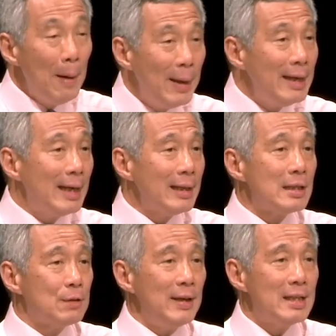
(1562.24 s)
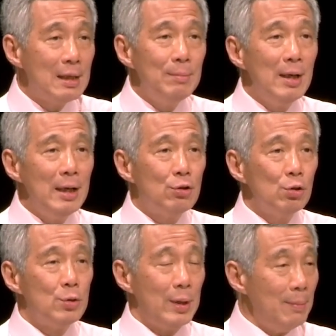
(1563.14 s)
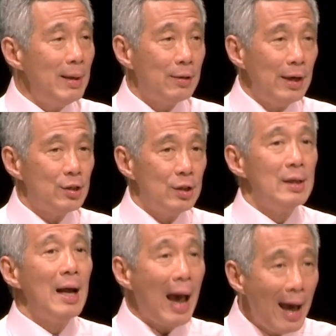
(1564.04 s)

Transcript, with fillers: Many others face similar issues with immigration